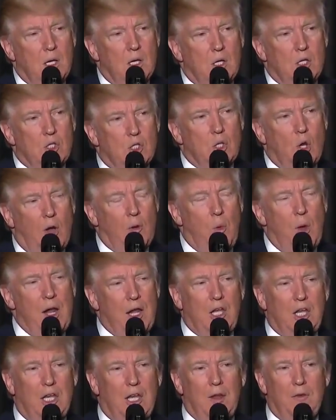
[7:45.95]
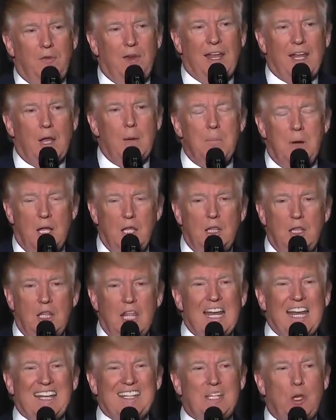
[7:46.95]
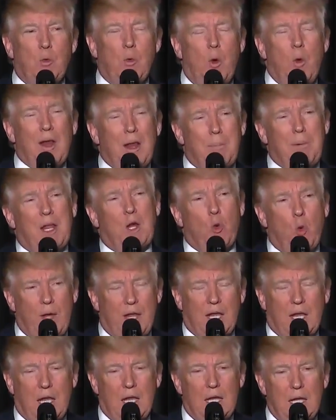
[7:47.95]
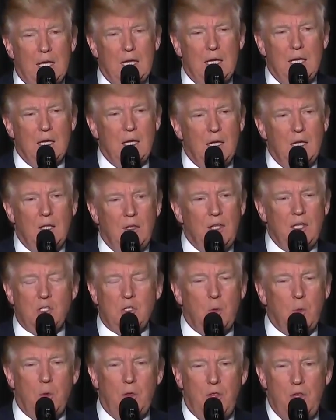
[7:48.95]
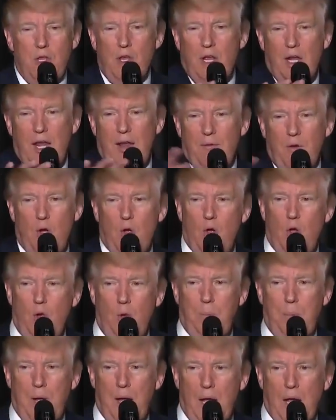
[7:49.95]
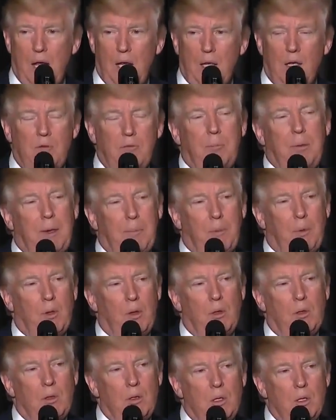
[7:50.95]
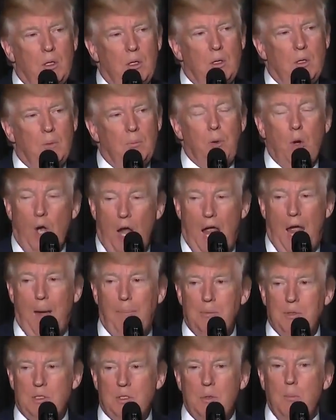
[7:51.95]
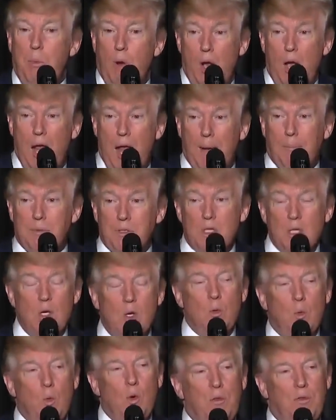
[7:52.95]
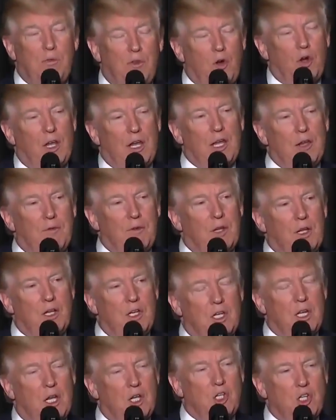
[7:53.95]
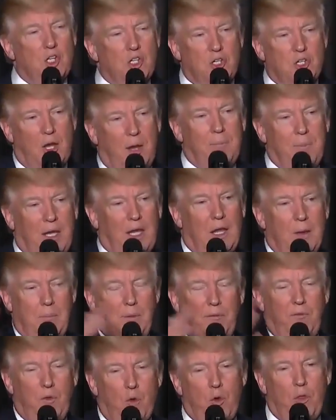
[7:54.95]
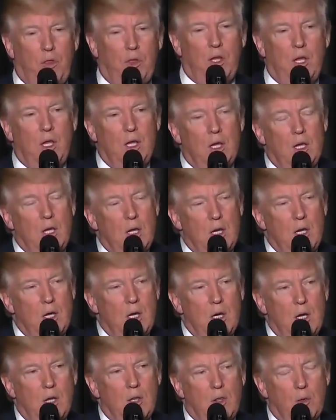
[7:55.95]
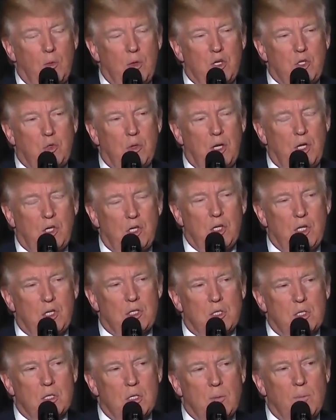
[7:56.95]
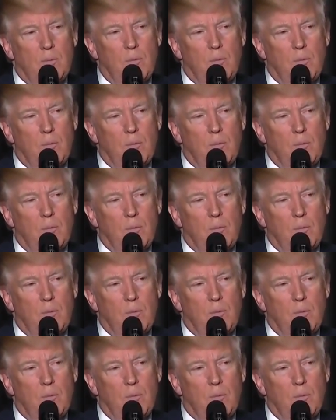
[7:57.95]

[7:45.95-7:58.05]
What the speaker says: So I wanted to give like a month. Then I said, well, what about a week? They said, well, then you're going to have a whole pile of people, perhaps, with very evil intentions coming in before the restrictions.